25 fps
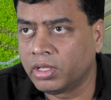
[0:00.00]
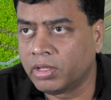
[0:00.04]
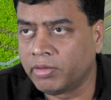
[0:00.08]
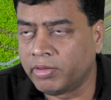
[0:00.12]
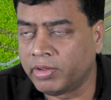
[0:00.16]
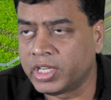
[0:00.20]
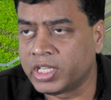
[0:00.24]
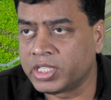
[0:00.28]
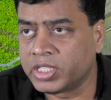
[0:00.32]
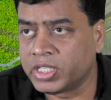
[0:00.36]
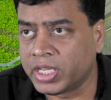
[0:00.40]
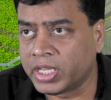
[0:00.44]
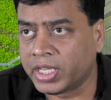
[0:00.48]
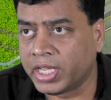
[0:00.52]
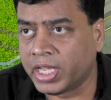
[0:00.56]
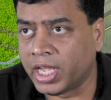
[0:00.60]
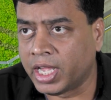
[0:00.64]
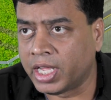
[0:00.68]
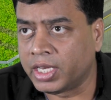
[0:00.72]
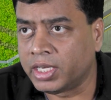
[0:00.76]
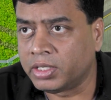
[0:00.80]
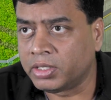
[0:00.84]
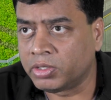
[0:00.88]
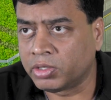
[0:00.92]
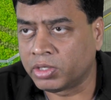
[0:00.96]
When I say
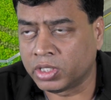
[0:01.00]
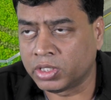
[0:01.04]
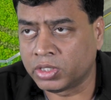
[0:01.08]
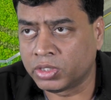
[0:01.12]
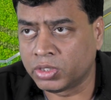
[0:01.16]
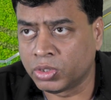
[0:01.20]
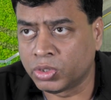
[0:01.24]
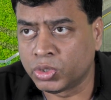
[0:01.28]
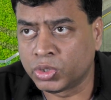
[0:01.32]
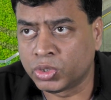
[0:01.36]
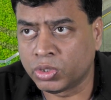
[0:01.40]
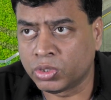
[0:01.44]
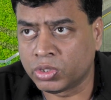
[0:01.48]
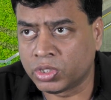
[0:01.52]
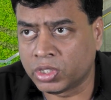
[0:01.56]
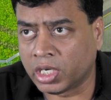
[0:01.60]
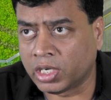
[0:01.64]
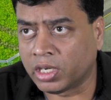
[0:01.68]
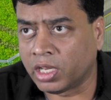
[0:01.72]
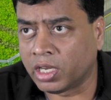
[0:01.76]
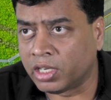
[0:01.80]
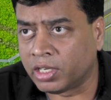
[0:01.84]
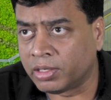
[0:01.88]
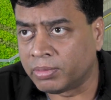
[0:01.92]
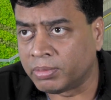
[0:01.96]
can, you can choose to set
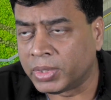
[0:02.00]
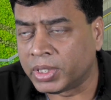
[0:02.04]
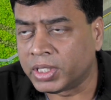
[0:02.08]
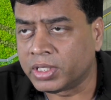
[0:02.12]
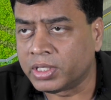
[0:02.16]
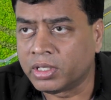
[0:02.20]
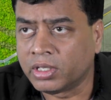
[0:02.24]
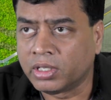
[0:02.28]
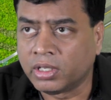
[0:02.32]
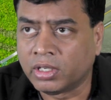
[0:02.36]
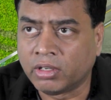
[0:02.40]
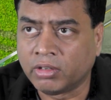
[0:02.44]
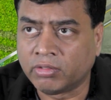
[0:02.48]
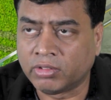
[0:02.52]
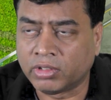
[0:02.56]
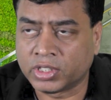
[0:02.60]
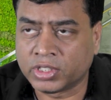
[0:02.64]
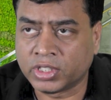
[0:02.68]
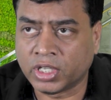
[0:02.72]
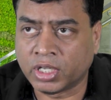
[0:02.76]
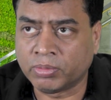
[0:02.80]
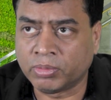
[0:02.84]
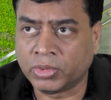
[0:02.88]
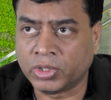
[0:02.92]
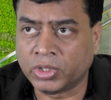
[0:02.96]
a limit. For
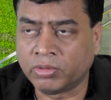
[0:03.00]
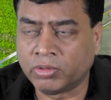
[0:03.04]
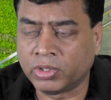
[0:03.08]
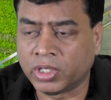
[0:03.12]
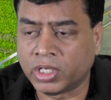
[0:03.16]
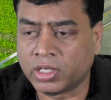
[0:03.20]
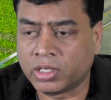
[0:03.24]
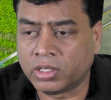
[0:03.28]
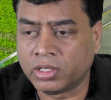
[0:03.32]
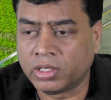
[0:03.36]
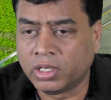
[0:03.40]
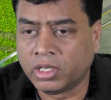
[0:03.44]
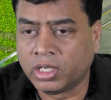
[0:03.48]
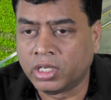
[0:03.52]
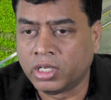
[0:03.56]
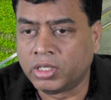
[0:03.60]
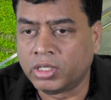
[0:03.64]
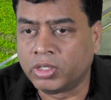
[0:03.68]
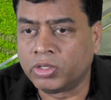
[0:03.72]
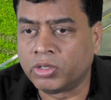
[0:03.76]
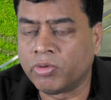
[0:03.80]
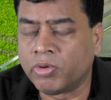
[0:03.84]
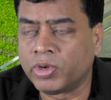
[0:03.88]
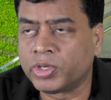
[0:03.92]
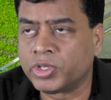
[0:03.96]
example, you
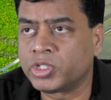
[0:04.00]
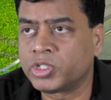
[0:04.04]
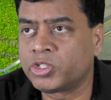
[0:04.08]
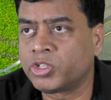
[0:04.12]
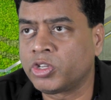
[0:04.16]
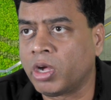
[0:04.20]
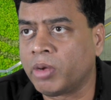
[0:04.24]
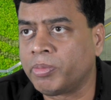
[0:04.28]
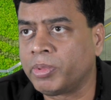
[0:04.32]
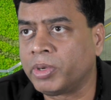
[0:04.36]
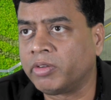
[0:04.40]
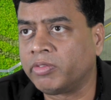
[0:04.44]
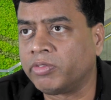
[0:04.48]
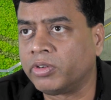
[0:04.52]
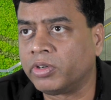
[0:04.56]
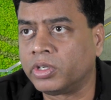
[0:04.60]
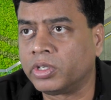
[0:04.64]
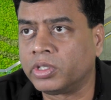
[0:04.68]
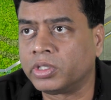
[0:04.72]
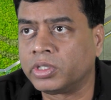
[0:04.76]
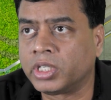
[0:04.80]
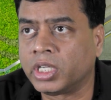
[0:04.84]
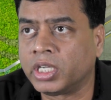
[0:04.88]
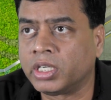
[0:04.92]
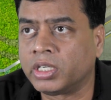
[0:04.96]
don't want to stop it
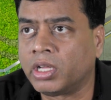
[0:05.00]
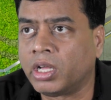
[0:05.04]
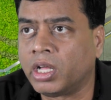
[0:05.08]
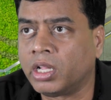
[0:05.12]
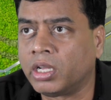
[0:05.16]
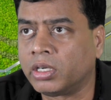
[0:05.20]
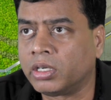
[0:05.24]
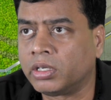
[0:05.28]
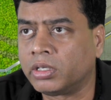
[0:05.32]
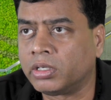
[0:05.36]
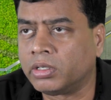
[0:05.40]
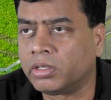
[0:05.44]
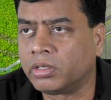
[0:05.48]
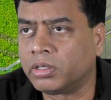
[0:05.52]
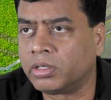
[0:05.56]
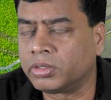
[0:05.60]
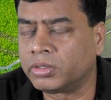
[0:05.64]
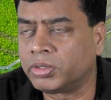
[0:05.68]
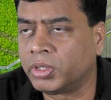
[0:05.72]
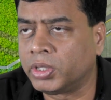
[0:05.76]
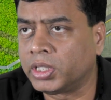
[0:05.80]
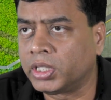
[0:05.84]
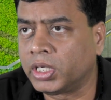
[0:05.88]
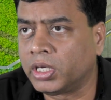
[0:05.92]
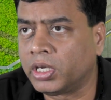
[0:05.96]
for $10 or
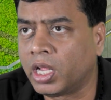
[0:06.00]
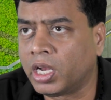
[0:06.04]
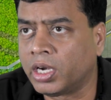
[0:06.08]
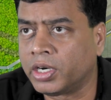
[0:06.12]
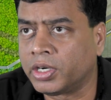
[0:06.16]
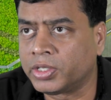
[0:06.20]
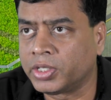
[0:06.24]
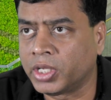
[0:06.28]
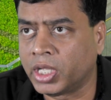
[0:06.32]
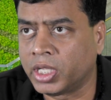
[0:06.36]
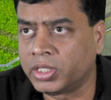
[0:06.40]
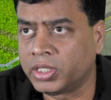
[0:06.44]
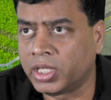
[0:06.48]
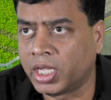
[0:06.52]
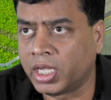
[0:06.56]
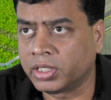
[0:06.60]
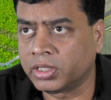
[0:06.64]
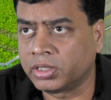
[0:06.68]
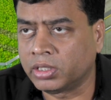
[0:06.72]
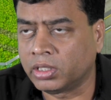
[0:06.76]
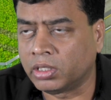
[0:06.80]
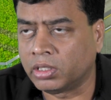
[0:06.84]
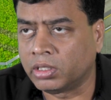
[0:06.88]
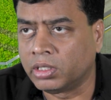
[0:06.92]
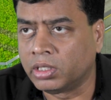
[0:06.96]
$20
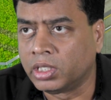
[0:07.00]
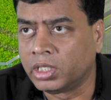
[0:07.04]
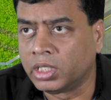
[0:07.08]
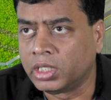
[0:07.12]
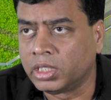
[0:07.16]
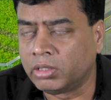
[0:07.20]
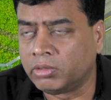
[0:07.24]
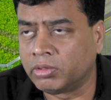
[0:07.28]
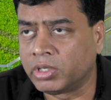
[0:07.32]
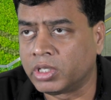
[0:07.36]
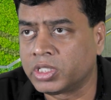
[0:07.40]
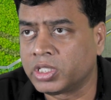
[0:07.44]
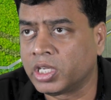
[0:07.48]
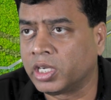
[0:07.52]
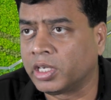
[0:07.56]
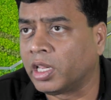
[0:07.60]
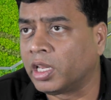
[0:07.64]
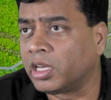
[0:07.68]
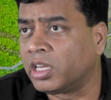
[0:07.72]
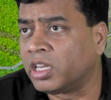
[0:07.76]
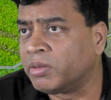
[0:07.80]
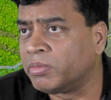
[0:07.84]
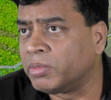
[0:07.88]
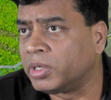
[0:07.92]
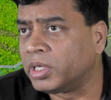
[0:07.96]
transaction. You want to set a
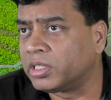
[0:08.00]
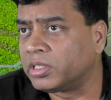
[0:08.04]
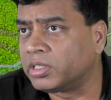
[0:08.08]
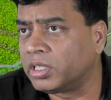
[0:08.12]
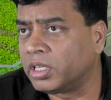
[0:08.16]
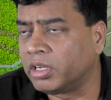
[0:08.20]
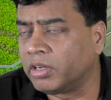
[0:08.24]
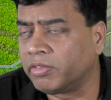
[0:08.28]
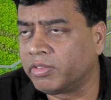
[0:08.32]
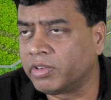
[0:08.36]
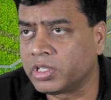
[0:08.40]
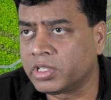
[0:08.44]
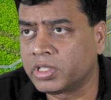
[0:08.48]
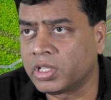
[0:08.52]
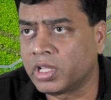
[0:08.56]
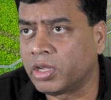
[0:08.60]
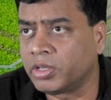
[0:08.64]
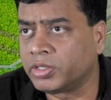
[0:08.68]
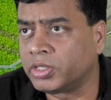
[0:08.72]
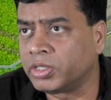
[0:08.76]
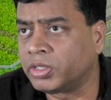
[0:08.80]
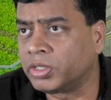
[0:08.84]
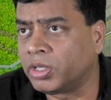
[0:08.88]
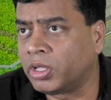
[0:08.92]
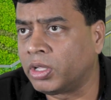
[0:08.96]
limit, say it is
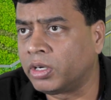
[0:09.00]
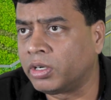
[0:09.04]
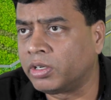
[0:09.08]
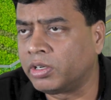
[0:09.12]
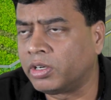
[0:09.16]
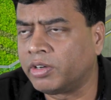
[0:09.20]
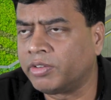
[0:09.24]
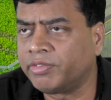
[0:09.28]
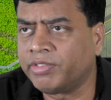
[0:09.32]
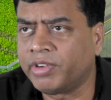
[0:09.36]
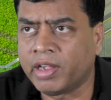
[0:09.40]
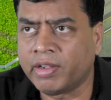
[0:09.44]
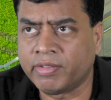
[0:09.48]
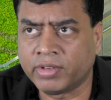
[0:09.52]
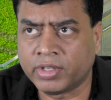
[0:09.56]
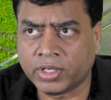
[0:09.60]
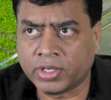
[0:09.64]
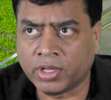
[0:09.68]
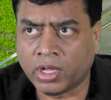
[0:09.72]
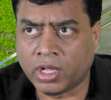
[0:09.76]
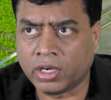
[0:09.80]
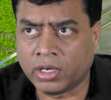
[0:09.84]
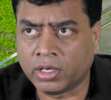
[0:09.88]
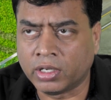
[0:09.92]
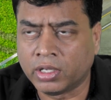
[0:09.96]
$1,000 or
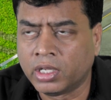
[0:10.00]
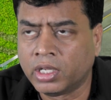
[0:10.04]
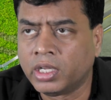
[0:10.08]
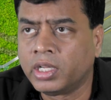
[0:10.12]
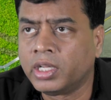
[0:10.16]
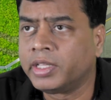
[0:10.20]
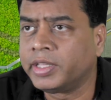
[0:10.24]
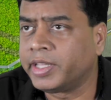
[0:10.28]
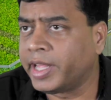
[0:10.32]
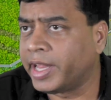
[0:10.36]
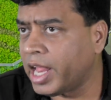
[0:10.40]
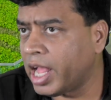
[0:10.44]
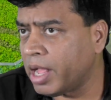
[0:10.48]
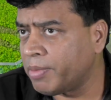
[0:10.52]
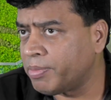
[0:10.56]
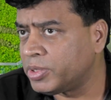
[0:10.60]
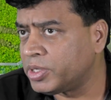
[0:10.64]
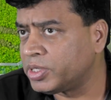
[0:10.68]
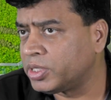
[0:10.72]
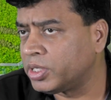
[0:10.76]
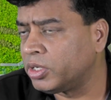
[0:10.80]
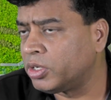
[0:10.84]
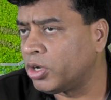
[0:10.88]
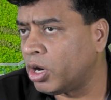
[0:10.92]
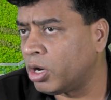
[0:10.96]
$500. That
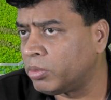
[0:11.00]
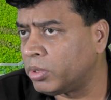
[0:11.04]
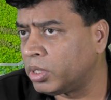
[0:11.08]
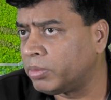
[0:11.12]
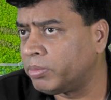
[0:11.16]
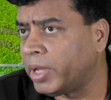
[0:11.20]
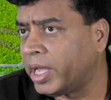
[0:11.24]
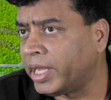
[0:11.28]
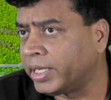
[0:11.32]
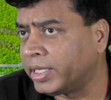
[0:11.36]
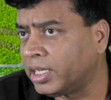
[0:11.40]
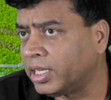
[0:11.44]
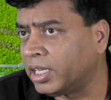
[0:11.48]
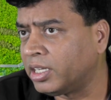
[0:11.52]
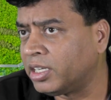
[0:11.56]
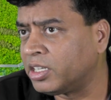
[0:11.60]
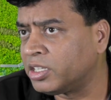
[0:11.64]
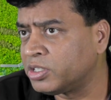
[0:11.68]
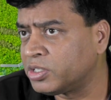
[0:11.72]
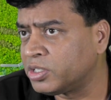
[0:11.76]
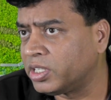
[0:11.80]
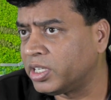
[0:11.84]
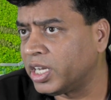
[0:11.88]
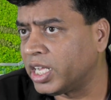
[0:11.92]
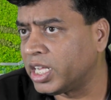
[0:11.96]
happens in normal banking
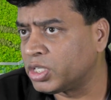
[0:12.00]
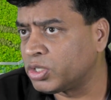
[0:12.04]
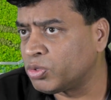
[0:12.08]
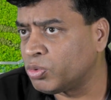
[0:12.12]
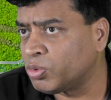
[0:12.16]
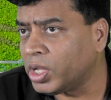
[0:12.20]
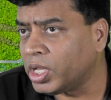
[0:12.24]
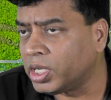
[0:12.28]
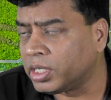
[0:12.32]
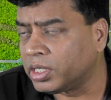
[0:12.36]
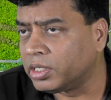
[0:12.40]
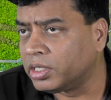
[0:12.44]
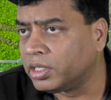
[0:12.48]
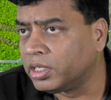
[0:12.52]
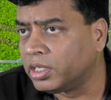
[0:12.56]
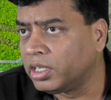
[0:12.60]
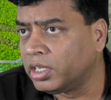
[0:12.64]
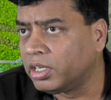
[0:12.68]
industry as well.